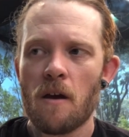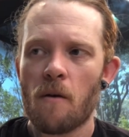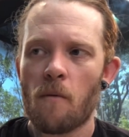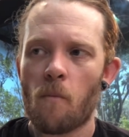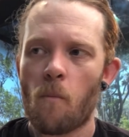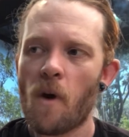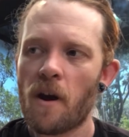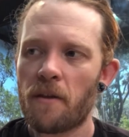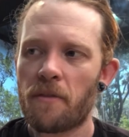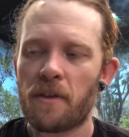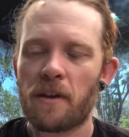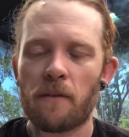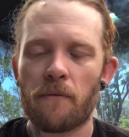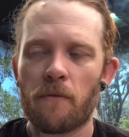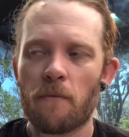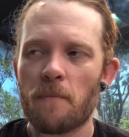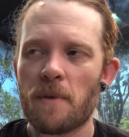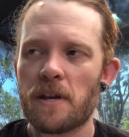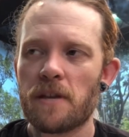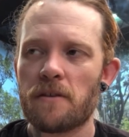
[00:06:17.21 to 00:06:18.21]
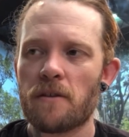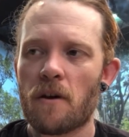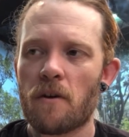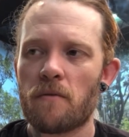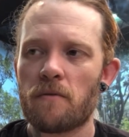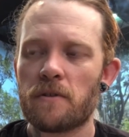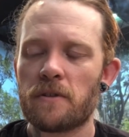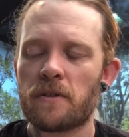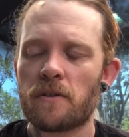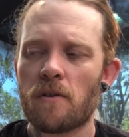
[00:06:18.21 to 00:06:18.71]
One thing for me though
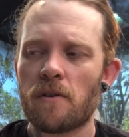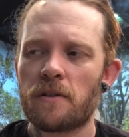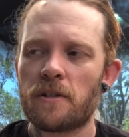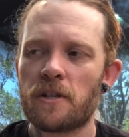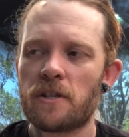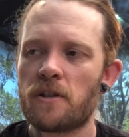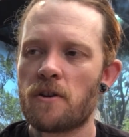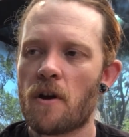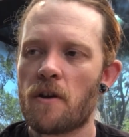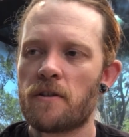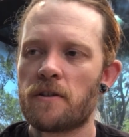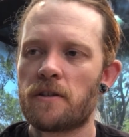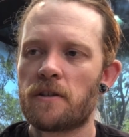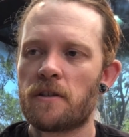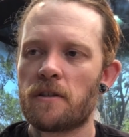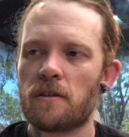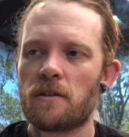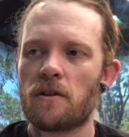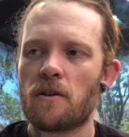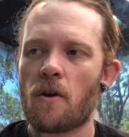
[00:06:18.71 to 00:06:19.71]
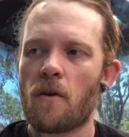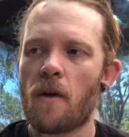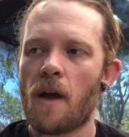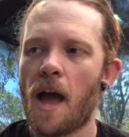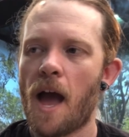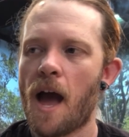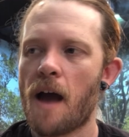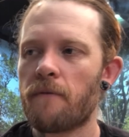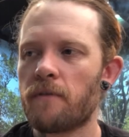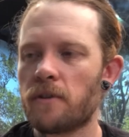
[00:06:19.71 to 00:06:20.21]
is I just noticed that,
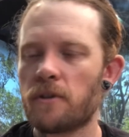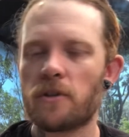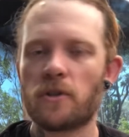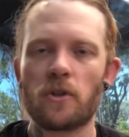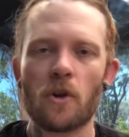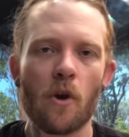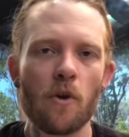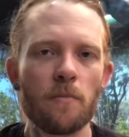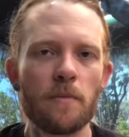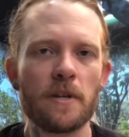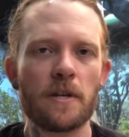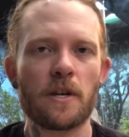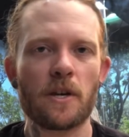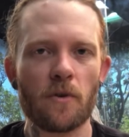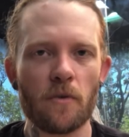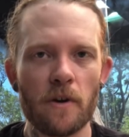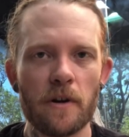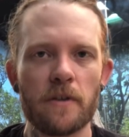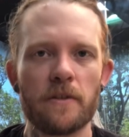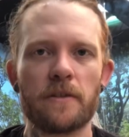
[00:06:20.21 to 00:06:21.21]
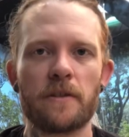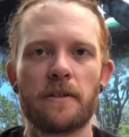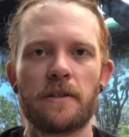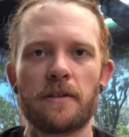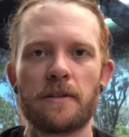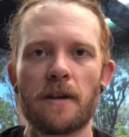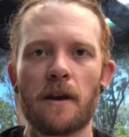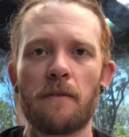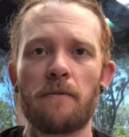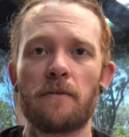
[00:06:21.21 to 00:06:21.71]
having so many critters and
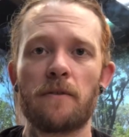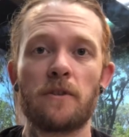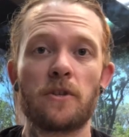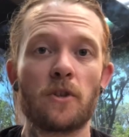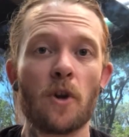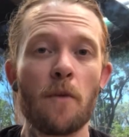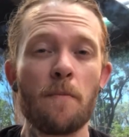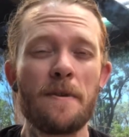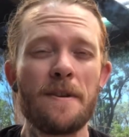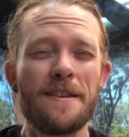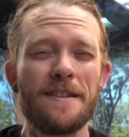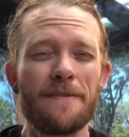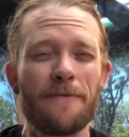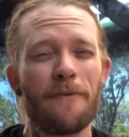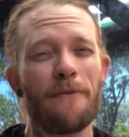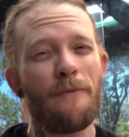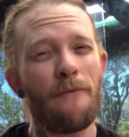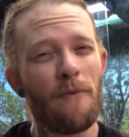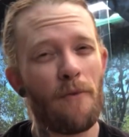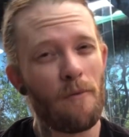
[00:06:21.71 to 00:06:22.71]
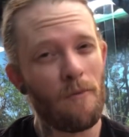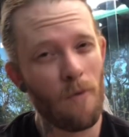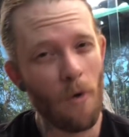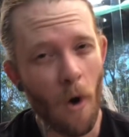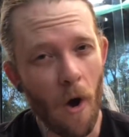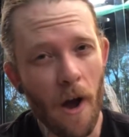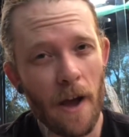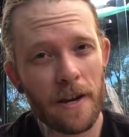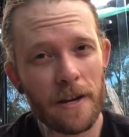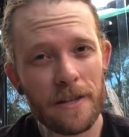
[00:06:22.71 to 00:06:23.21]
stuff and so many different
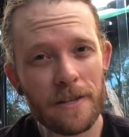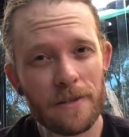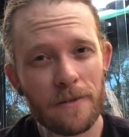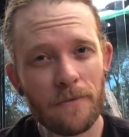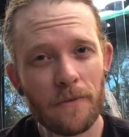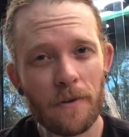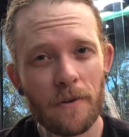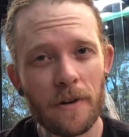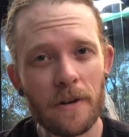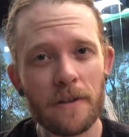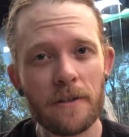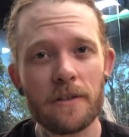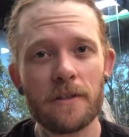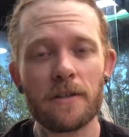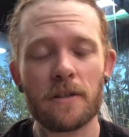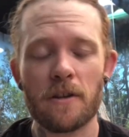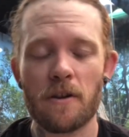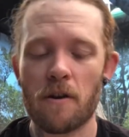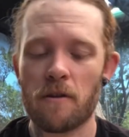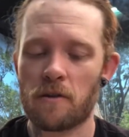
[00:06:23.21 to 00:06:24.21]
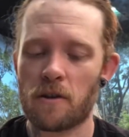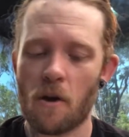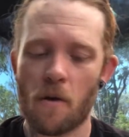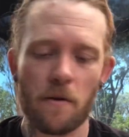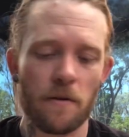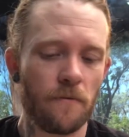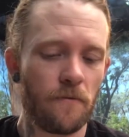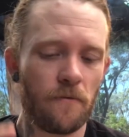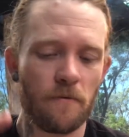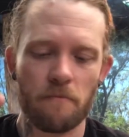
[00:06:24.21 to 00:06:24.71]
varieties of critters,
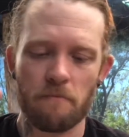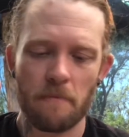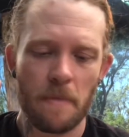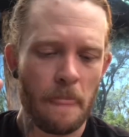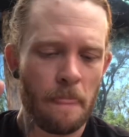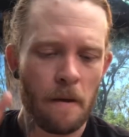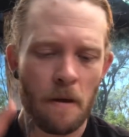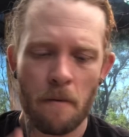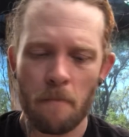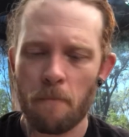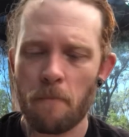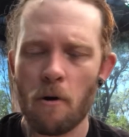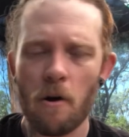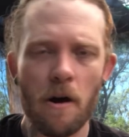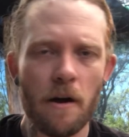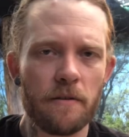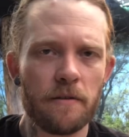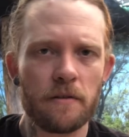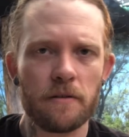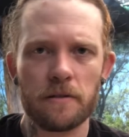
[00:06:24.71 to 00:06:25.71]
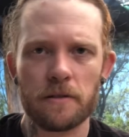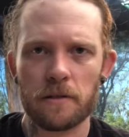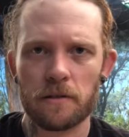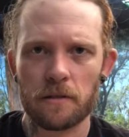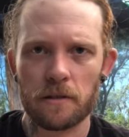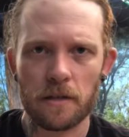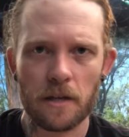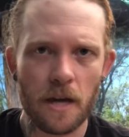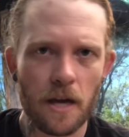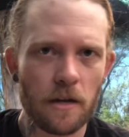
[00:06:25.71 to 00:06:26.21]
going from pythons
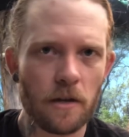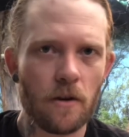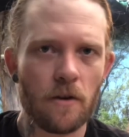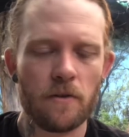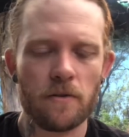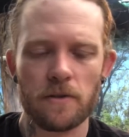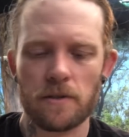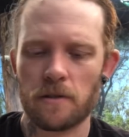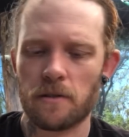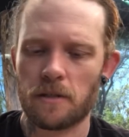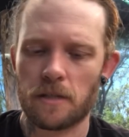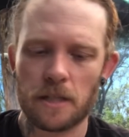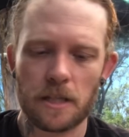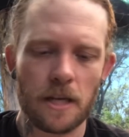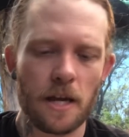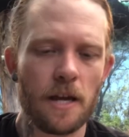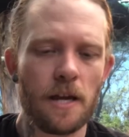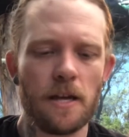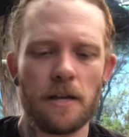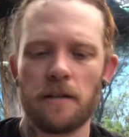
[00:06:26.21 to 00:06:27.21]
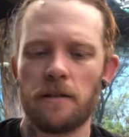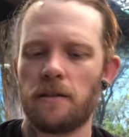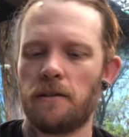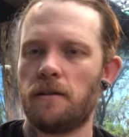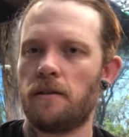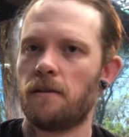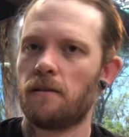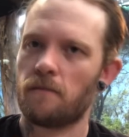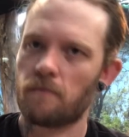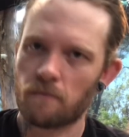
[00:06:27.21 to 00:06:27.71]
and geckos and
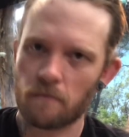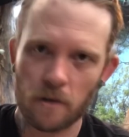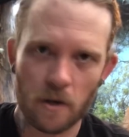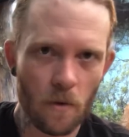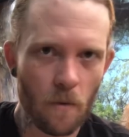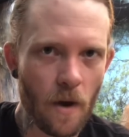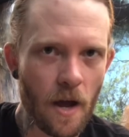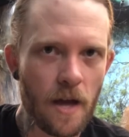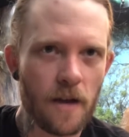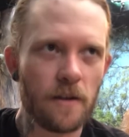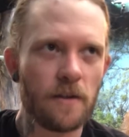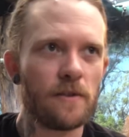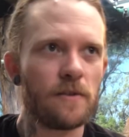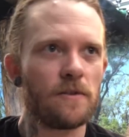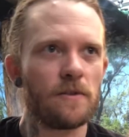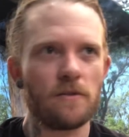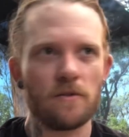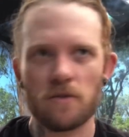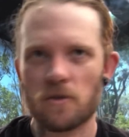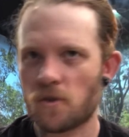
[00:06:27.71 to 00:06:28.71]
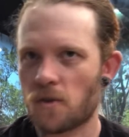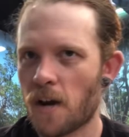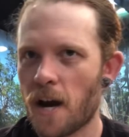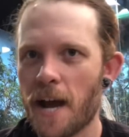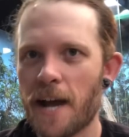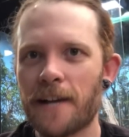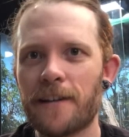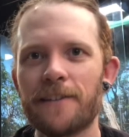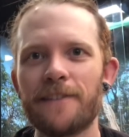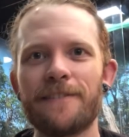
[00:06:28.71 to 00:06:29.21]
skinks and goannas and
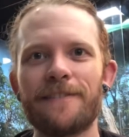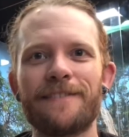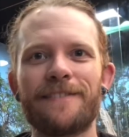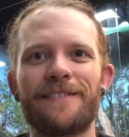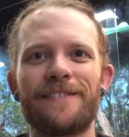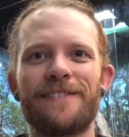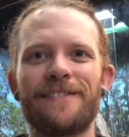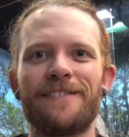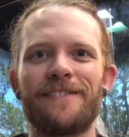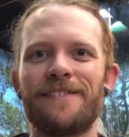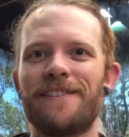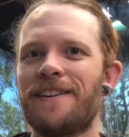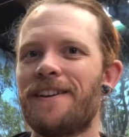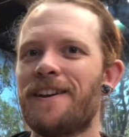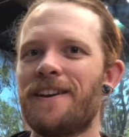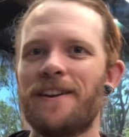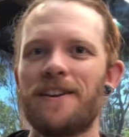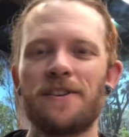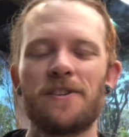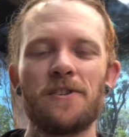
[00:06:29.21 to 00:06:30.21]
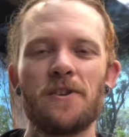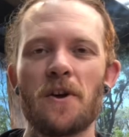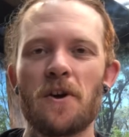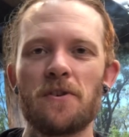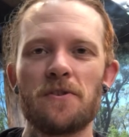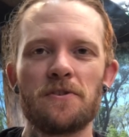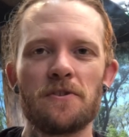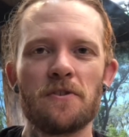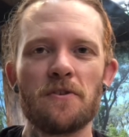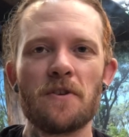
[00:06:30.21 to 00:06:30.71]
dragons and,
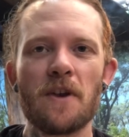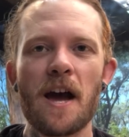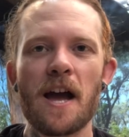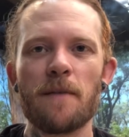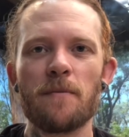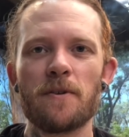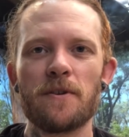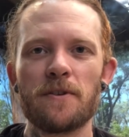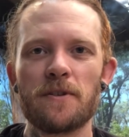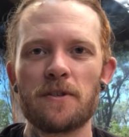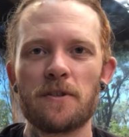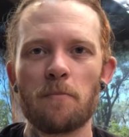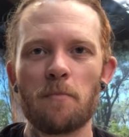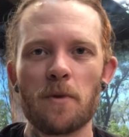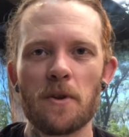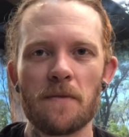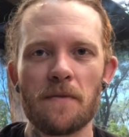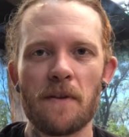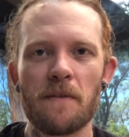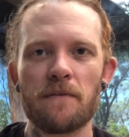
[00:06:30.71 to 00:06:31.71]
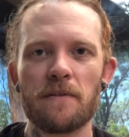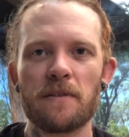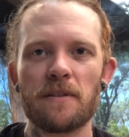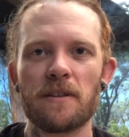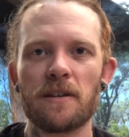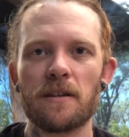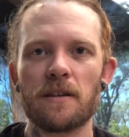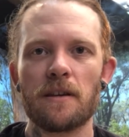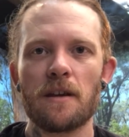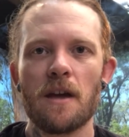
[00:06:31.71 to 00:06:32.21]
you name it, just a bit of
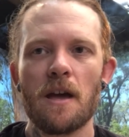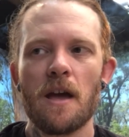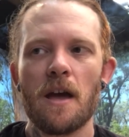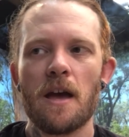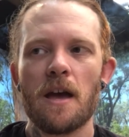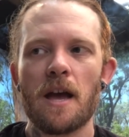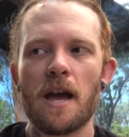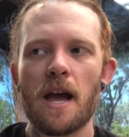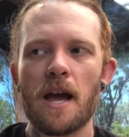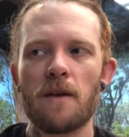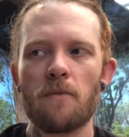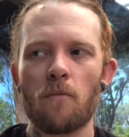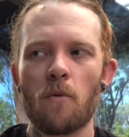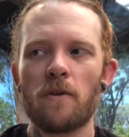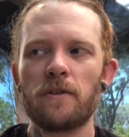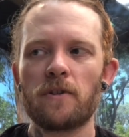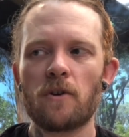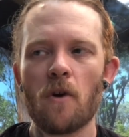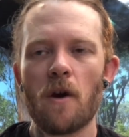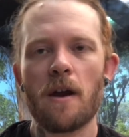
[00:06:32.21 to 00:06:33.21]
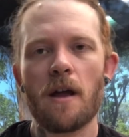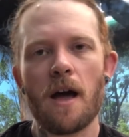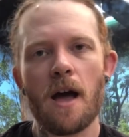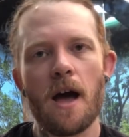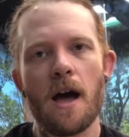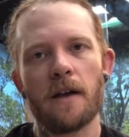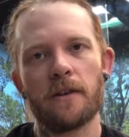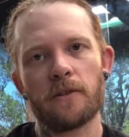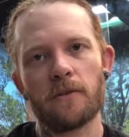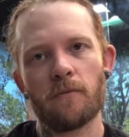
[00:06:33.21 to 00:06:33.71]
everything. It was kind of
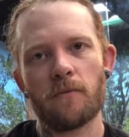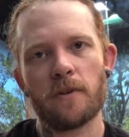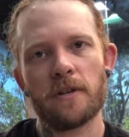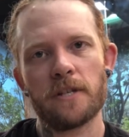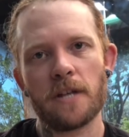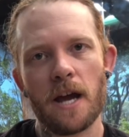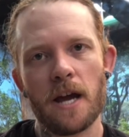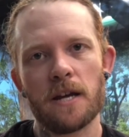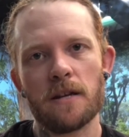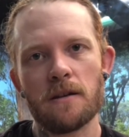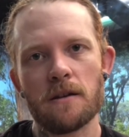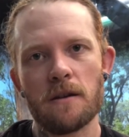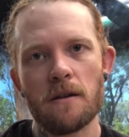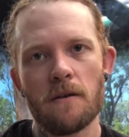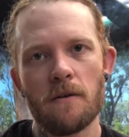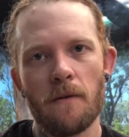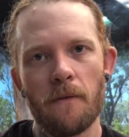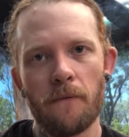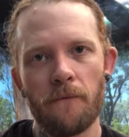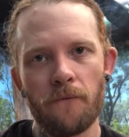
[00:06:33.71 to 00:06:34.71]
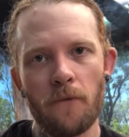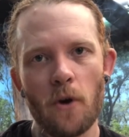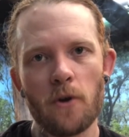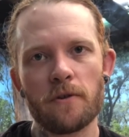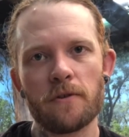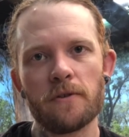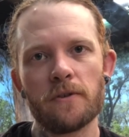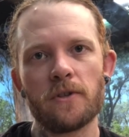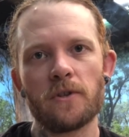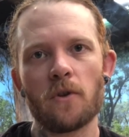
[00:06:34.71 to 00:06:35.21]
hard to retain
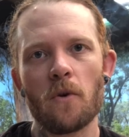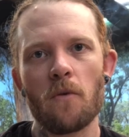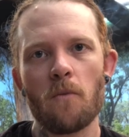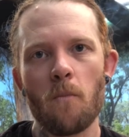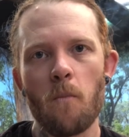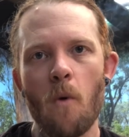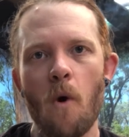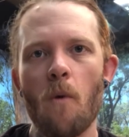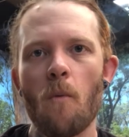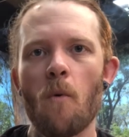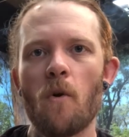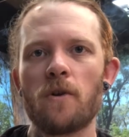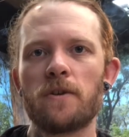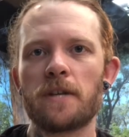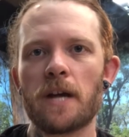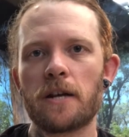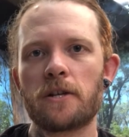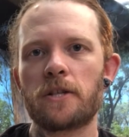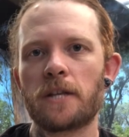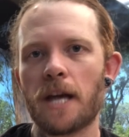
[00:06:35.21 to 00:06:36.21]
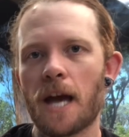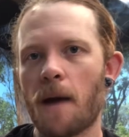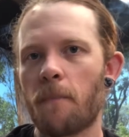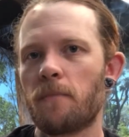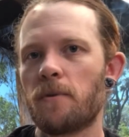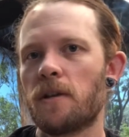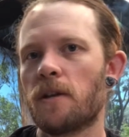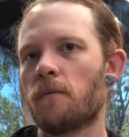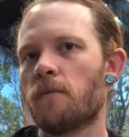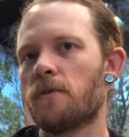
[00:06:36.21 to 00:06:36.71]
focus on what was actually
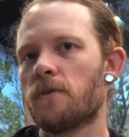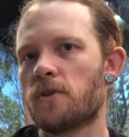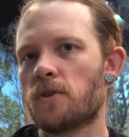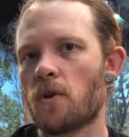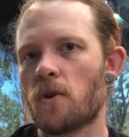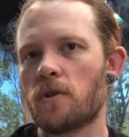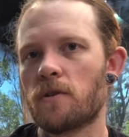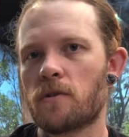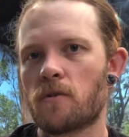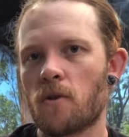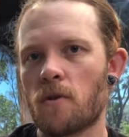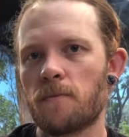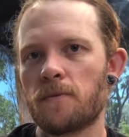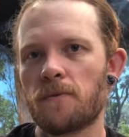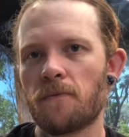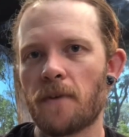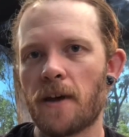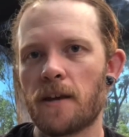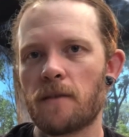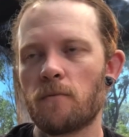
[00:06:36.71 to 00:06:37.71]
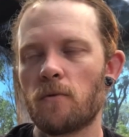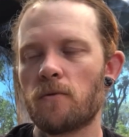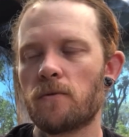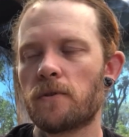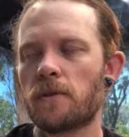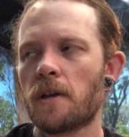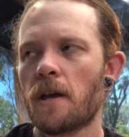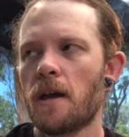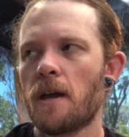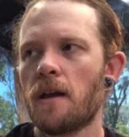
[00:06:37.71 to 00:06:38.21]
happening with certain groups of animals.